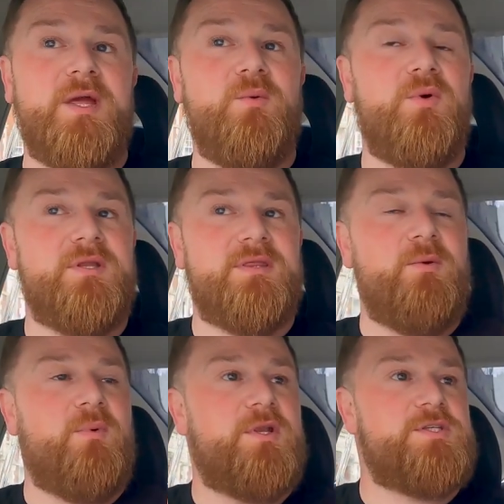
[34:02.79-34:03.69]
they want to
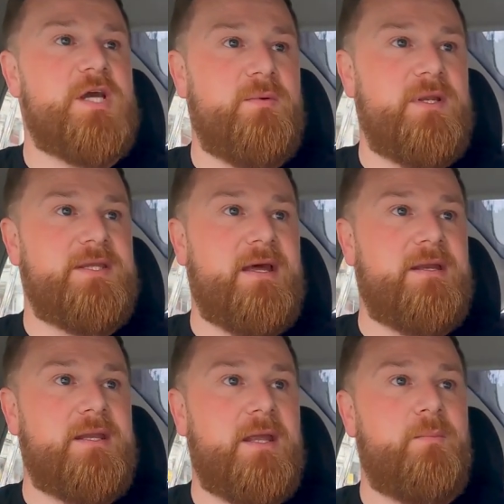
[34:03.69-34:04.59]
they want to tone it
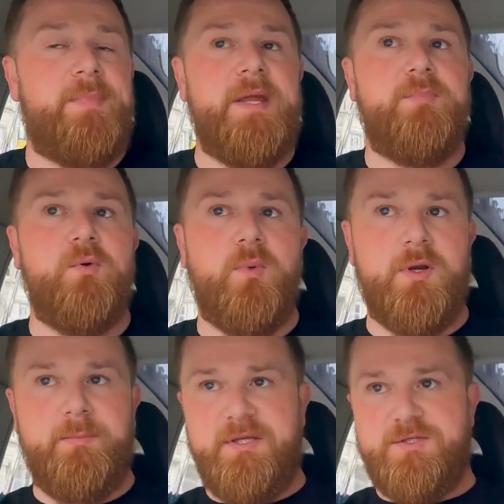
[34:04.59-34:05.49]
down, and that people
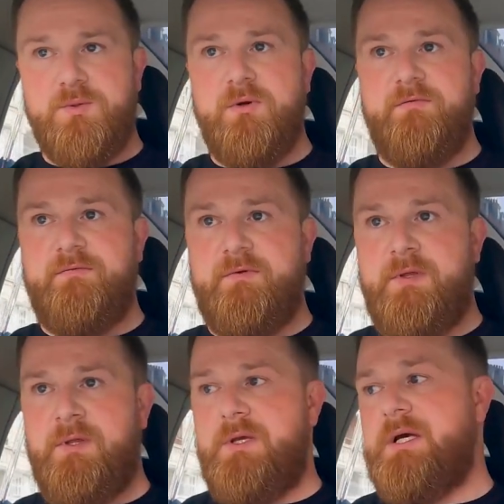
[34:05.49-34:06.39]
want to be sort
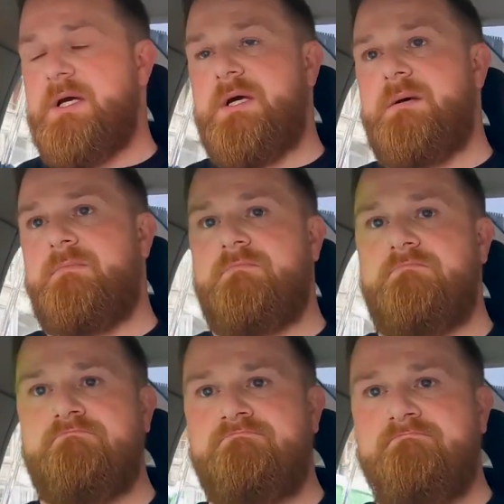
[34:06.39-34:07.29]
of um,
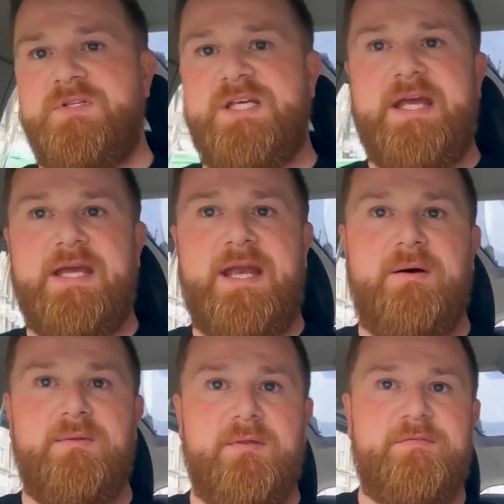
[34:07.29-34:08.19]
taken
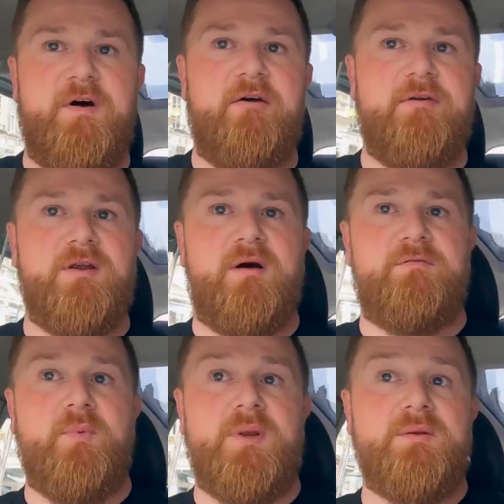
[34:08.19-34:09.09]
out the firing line
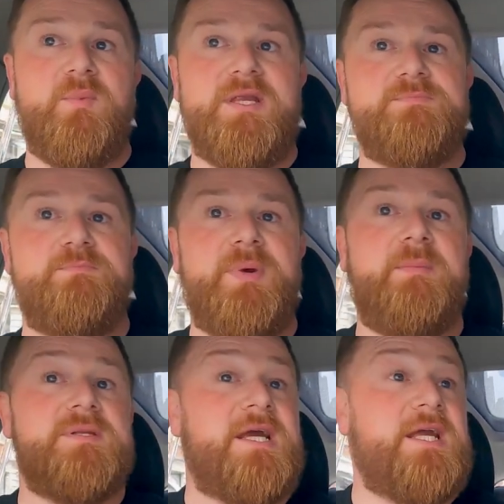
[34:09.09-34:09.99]
for when when it's
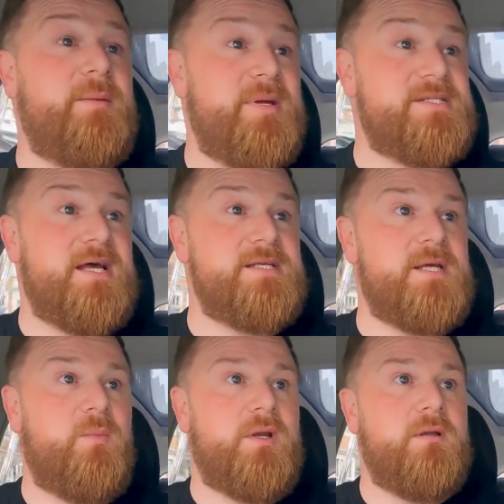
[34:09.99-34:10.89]
people are taking the piss out of
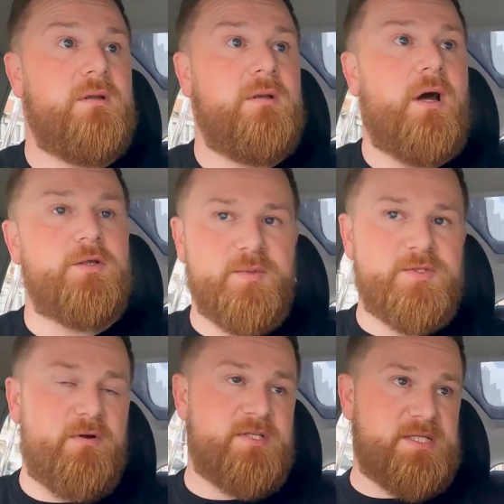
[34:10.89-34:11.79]
someone. Yeah. Oh, so
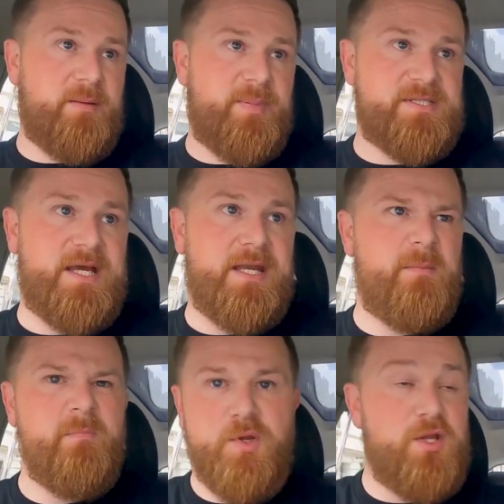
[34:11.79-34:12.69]
it's alright to take the piss out of
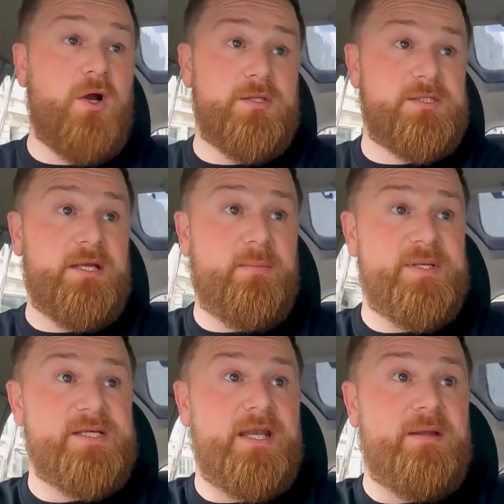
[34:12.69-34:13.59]
them, but you can't take the
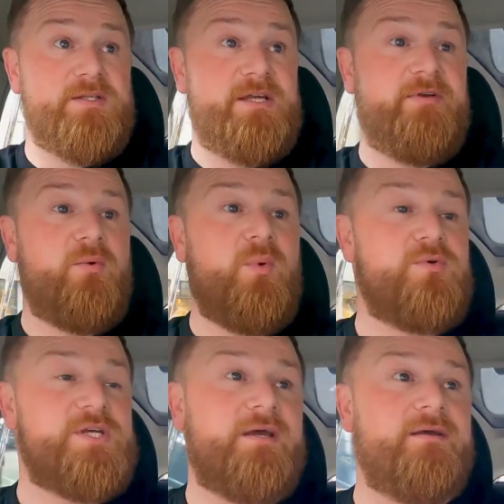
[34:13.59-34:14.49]
piss out of them because they're in a wheelchair.